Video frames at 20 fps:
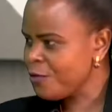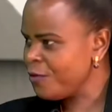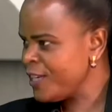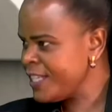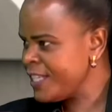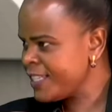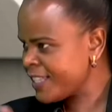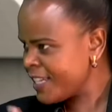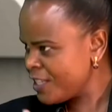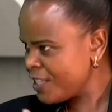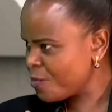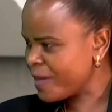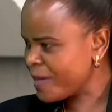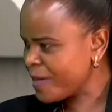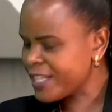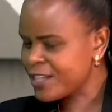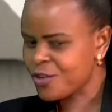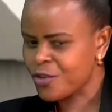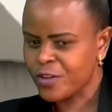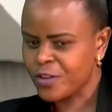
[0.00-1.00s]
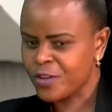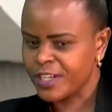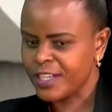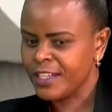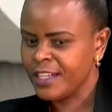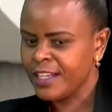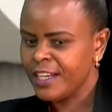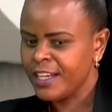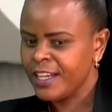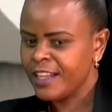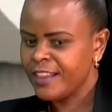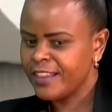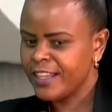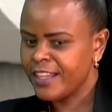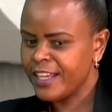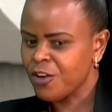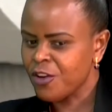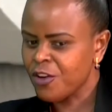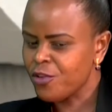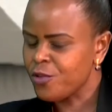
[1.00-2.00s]
listened to my story,
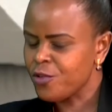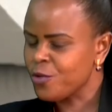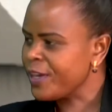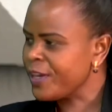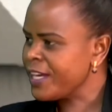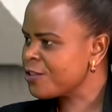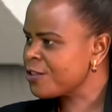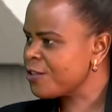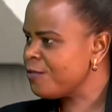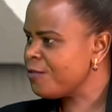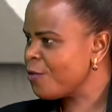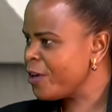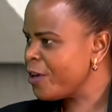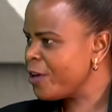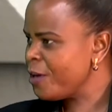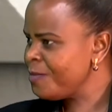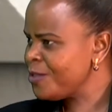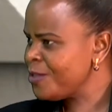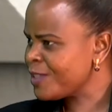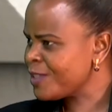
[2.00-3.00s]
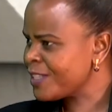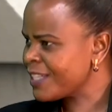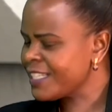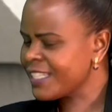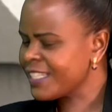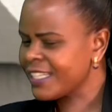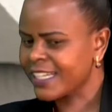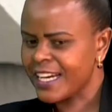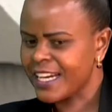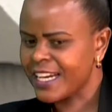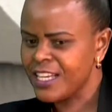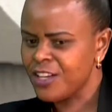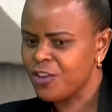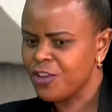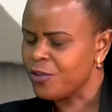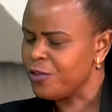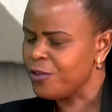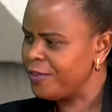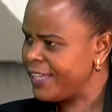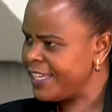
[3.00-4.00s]
then you get overwhelmed, you start crying,
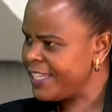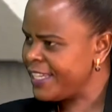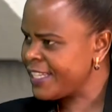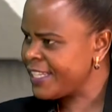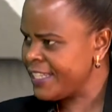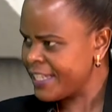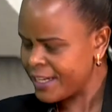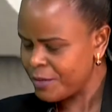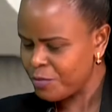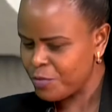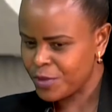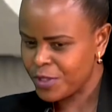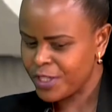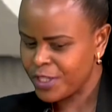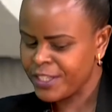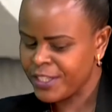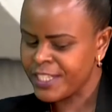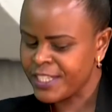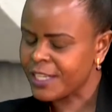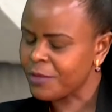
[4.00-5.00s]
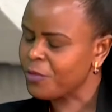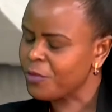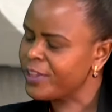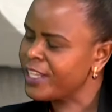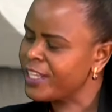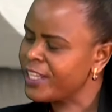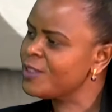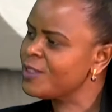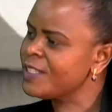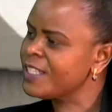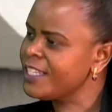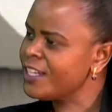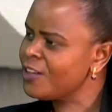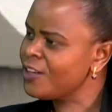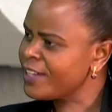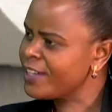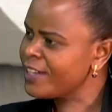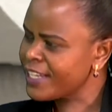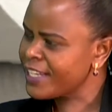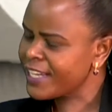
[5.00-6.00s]
or you get irritable. Then you sit
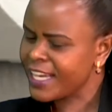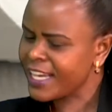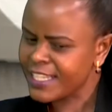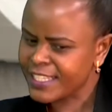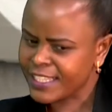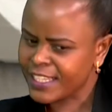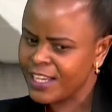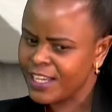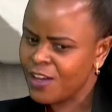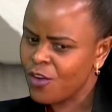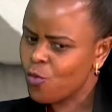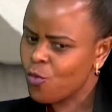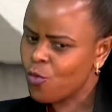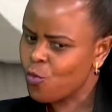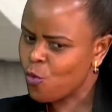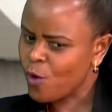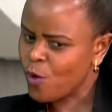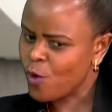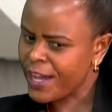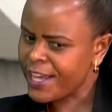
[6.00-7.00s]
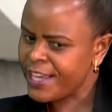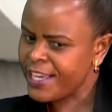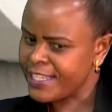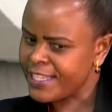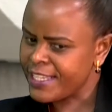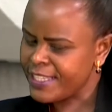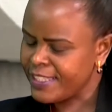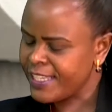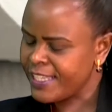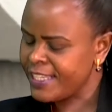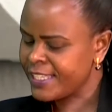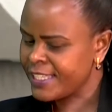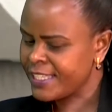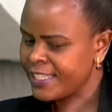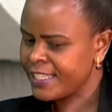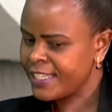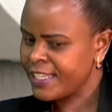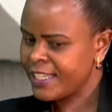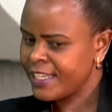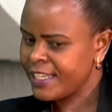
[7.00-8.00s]
down and ask, why is this,
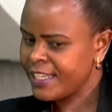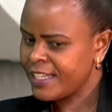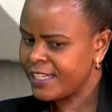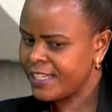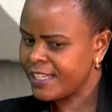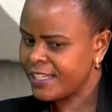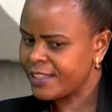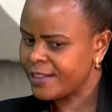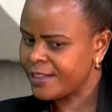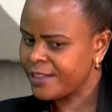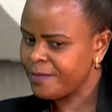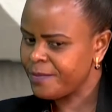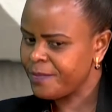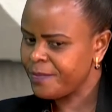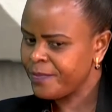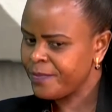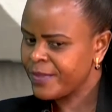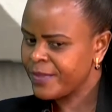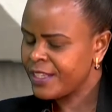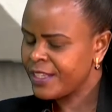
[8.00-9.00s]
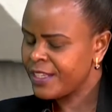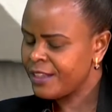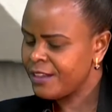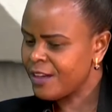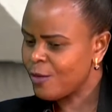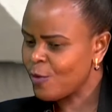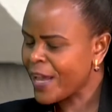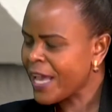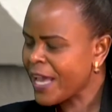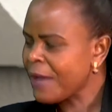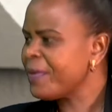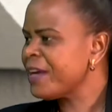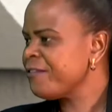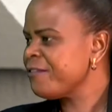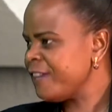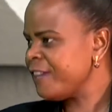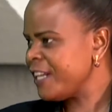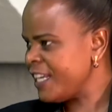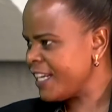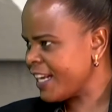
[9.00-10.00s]
why am I
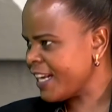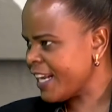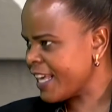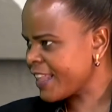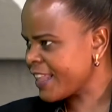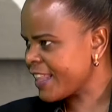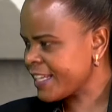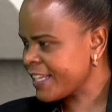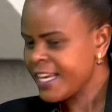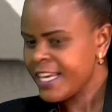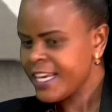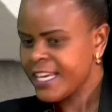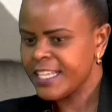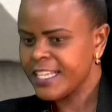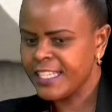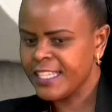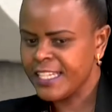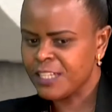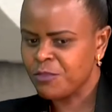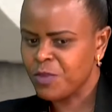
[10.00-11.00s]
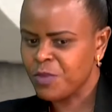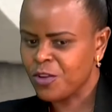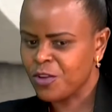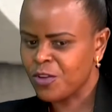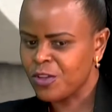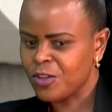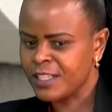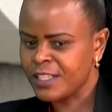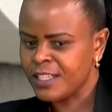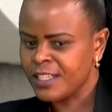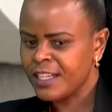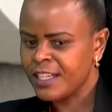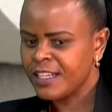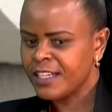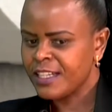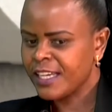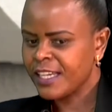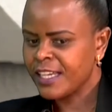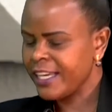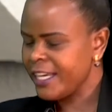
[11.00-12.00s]
feeling like that? Is it because
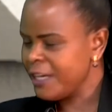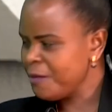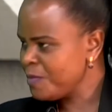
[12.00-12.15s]
Kim's